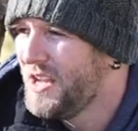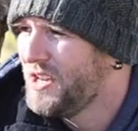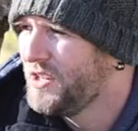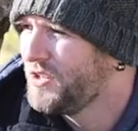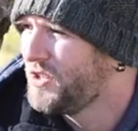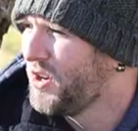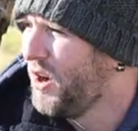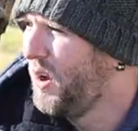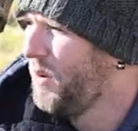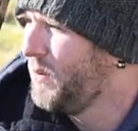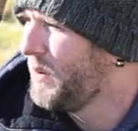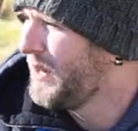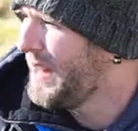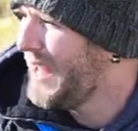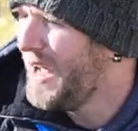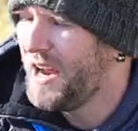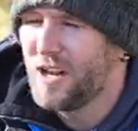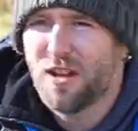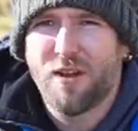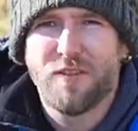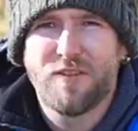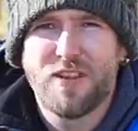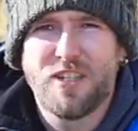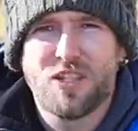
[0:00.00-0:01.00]
So we're going to
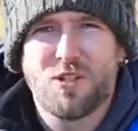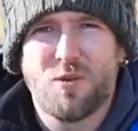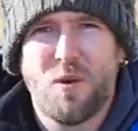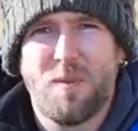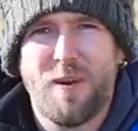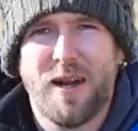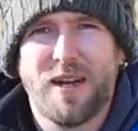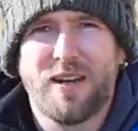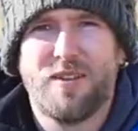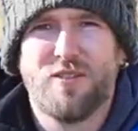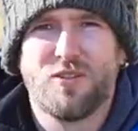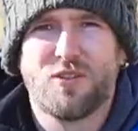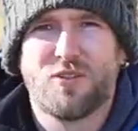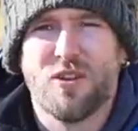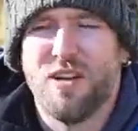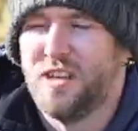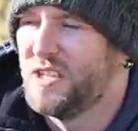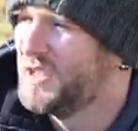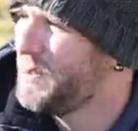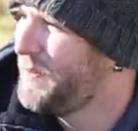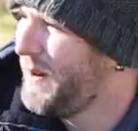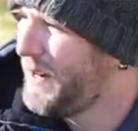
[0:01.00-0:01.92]
head off into a bank of trees. The